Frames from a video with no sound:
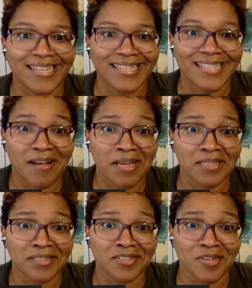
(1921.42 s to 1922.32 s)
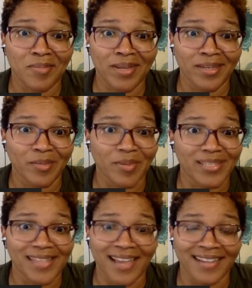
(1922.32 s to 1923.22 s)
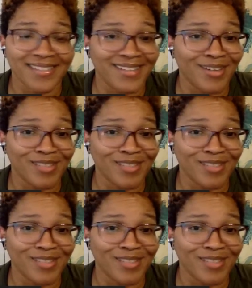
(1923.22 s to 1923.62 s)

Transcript: that's how I had to control my inner peace. I couldn't go